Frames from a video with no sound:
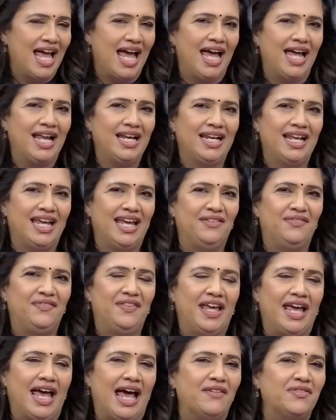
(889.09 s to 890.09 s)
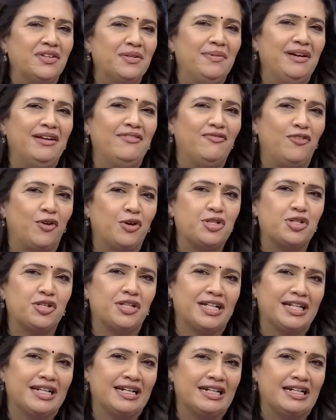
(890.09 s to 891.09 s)
And if they haven't been
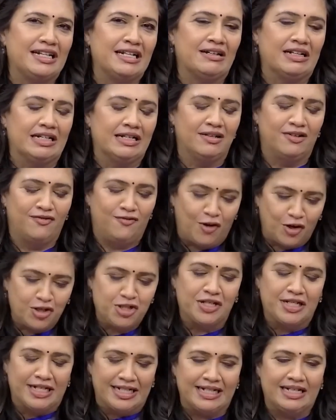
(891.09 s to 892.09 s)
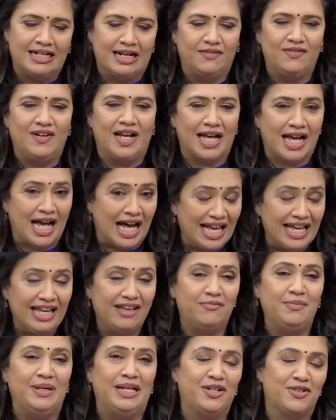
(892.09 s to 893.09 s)
fortunate enough, like I
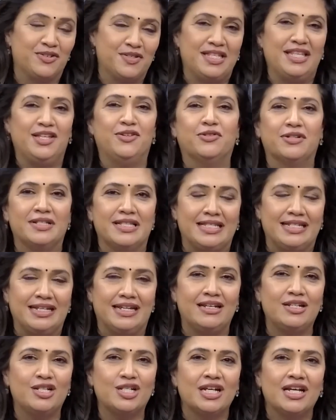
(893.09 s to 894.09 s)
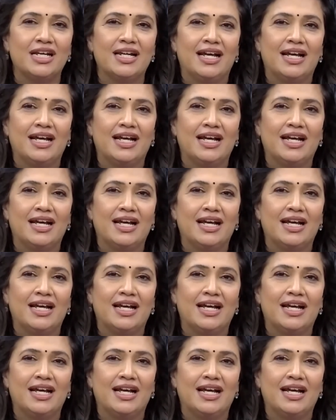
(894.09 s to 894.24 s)
have been, to see you on stage,